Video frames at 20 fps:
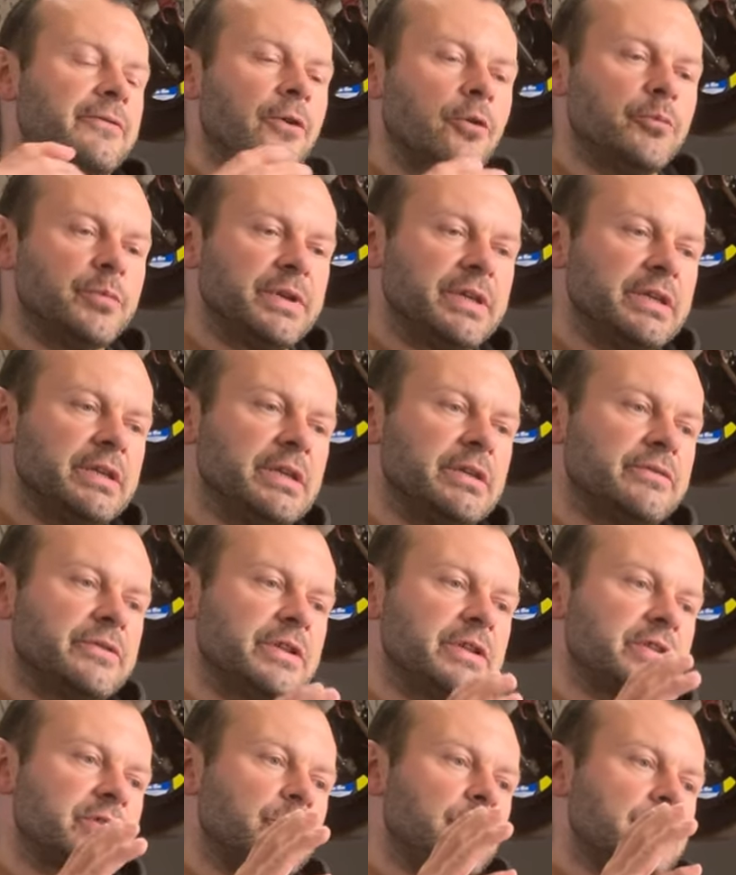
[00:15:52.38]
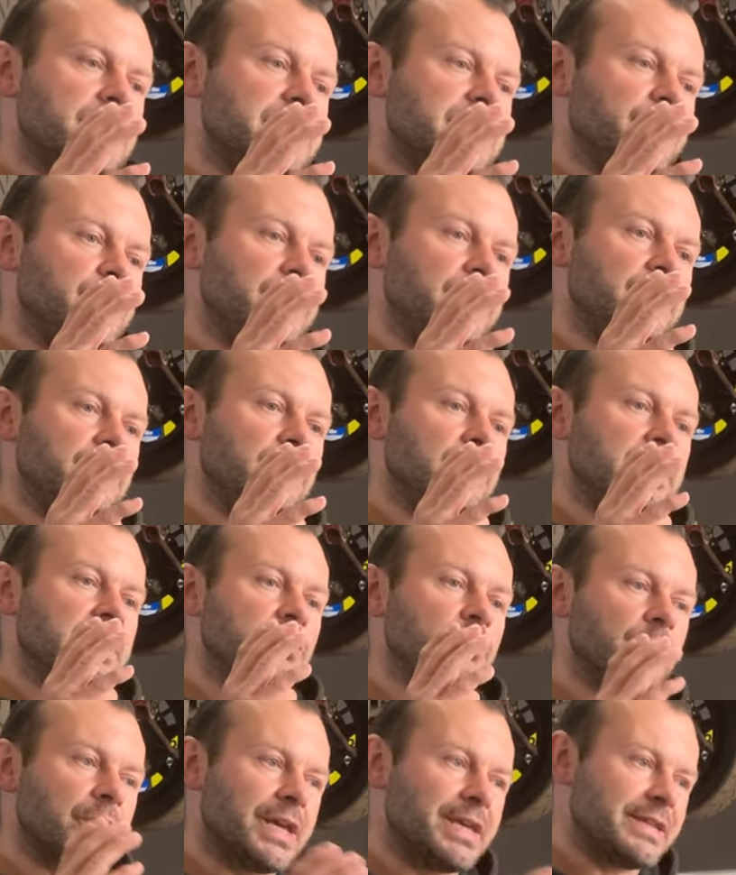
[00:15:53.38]
For me, if this was a
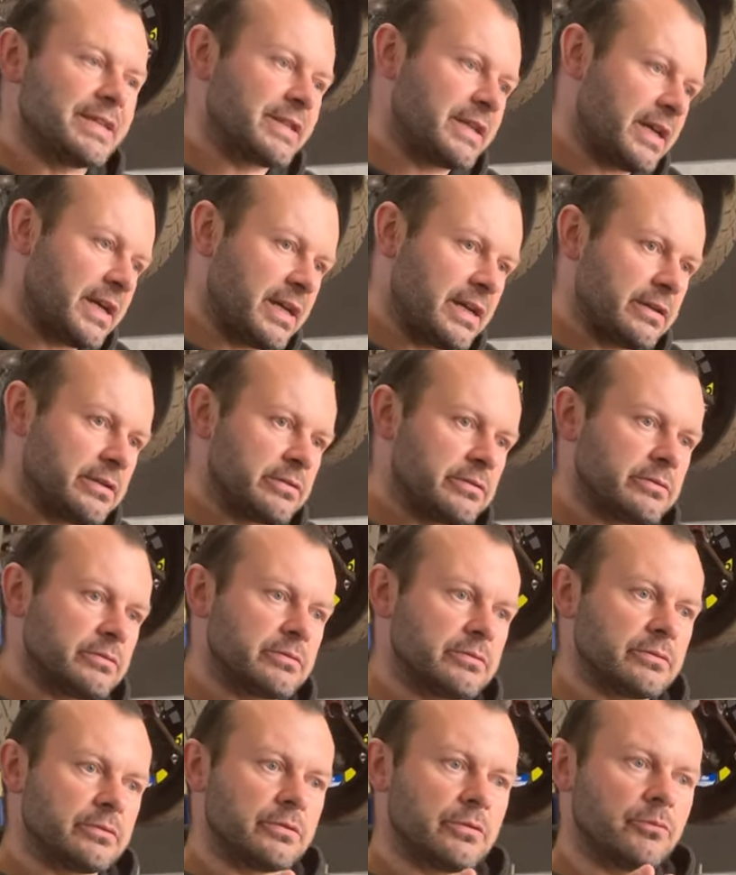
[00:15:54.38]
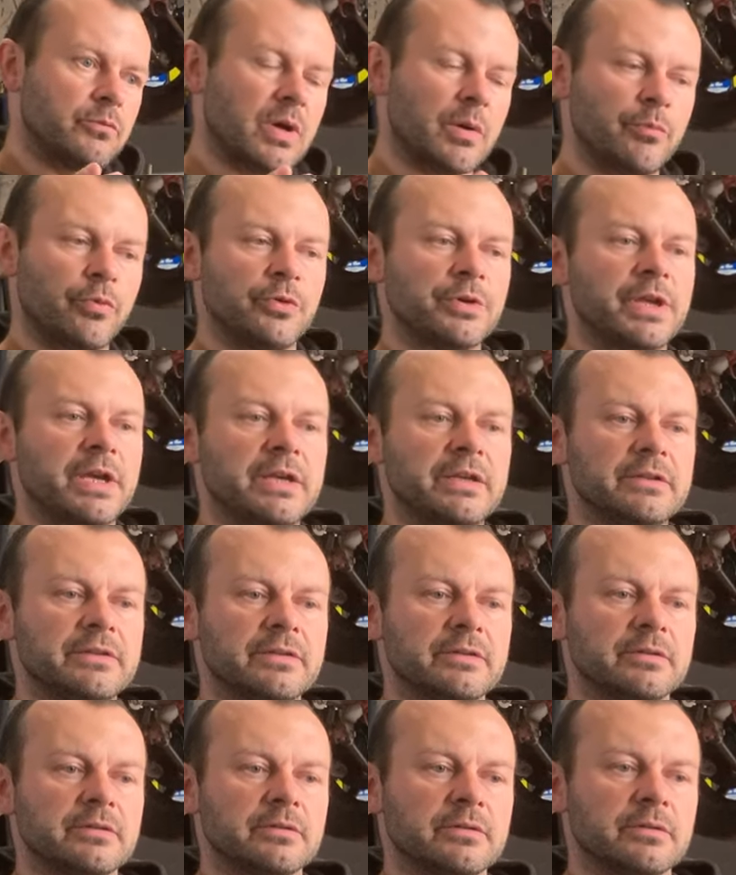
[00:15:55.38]
purely race car, 1.8,
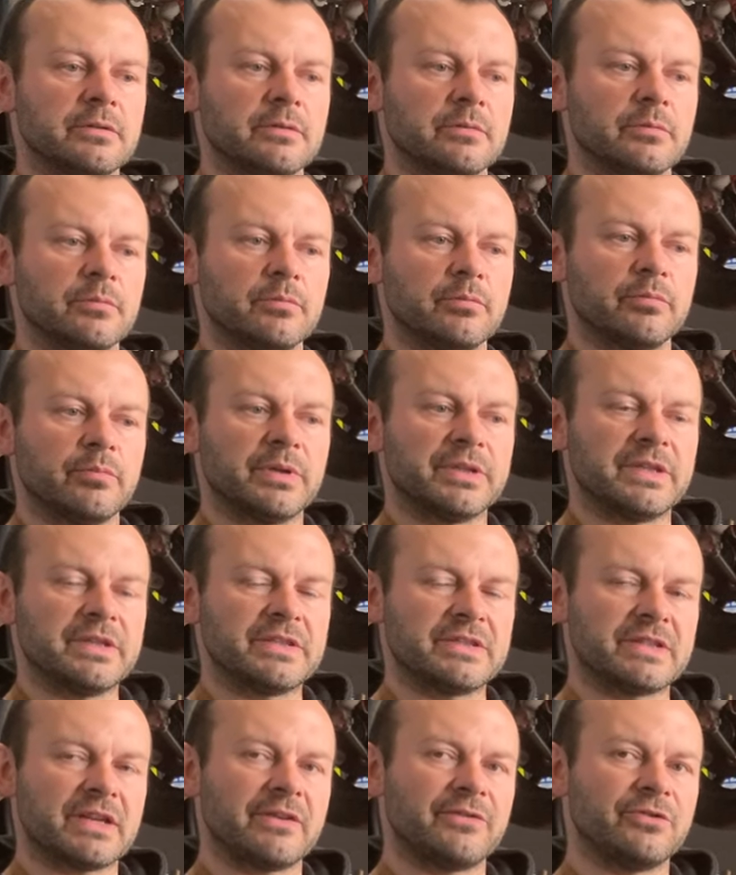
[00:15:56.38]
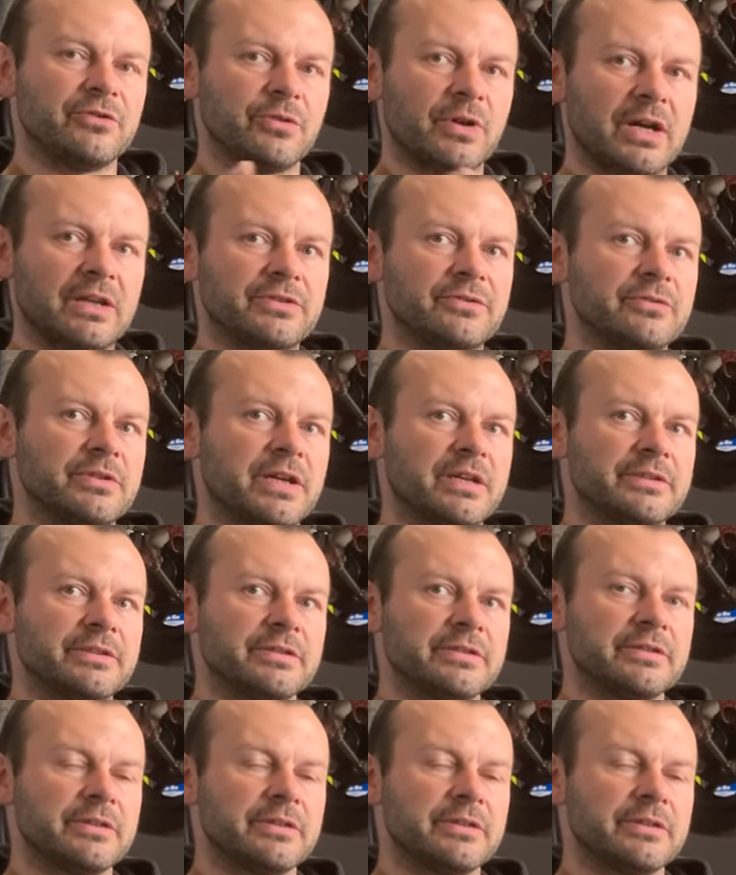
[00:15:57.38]
but there's stuff to add to that.